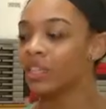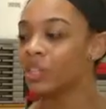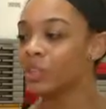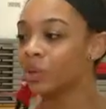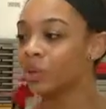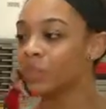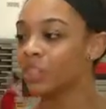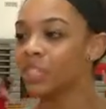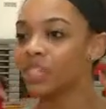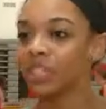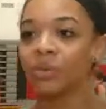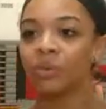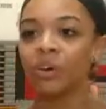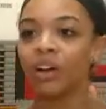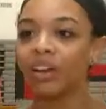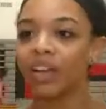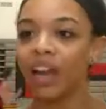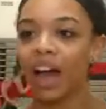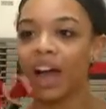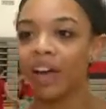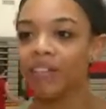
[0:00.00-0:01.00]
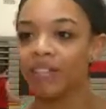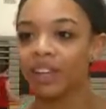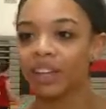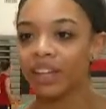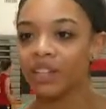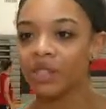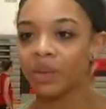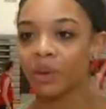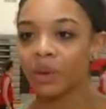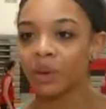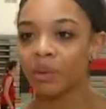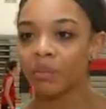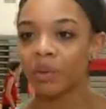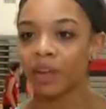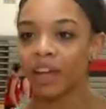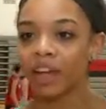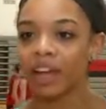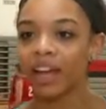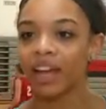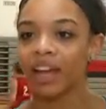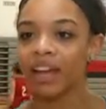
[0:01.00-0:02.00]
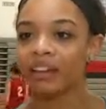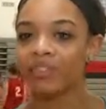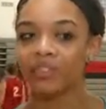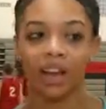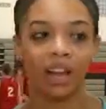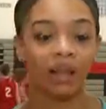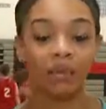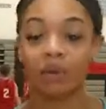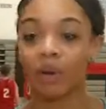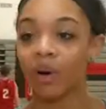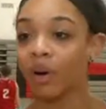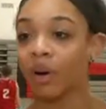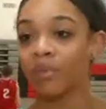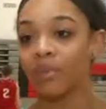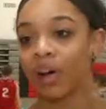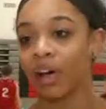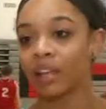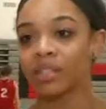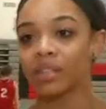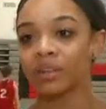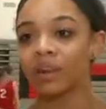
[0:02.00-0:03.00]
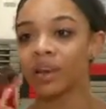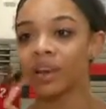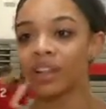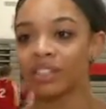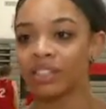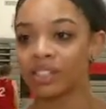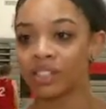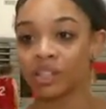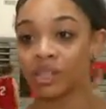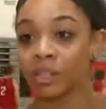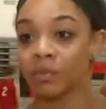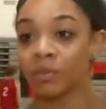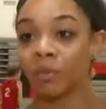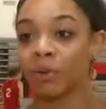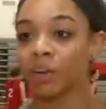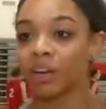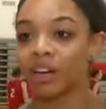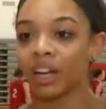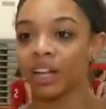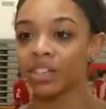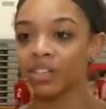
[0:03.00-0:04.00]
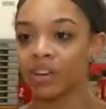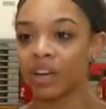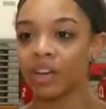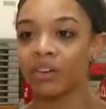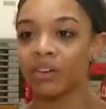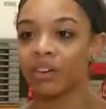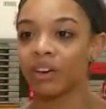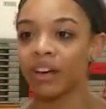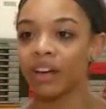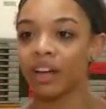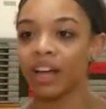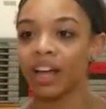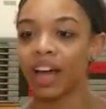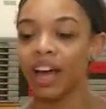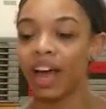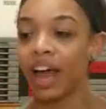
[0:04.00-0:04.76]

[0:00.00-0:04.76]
to a D1 Ivy League school to play volleyball or basketball, a sport in general.